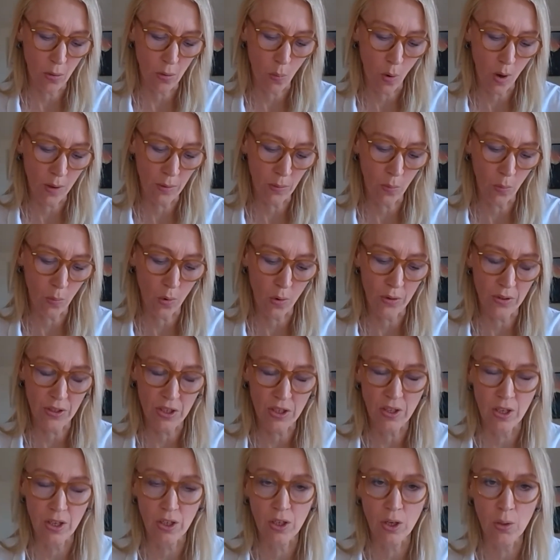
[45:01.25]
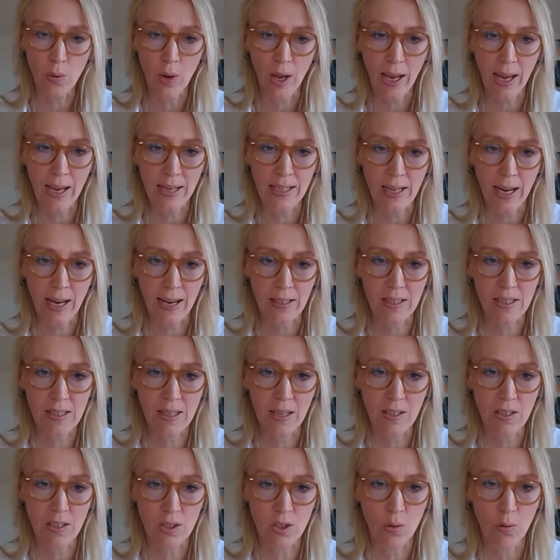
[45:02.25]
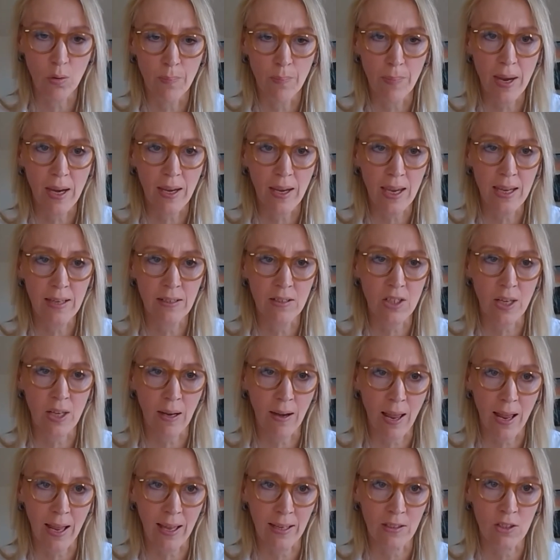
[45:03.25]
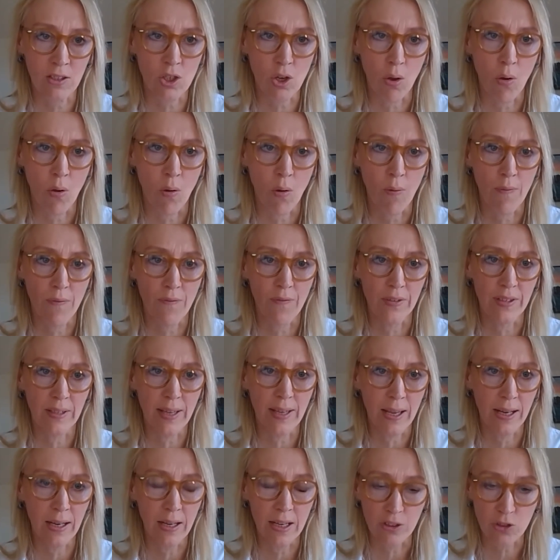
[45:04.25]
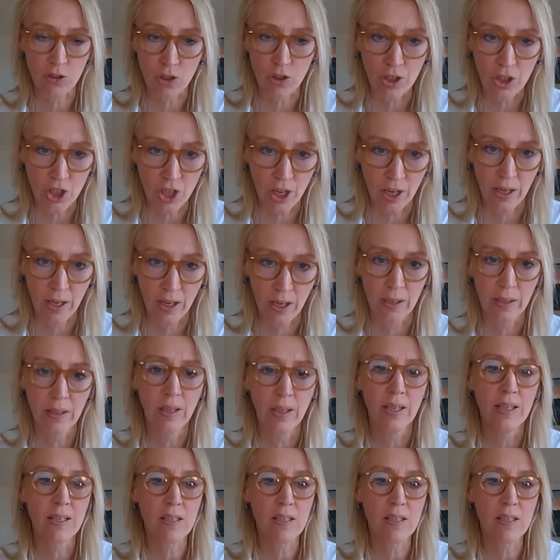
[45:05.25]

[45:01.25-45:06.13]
One was that you had access to a hinterland of a literature,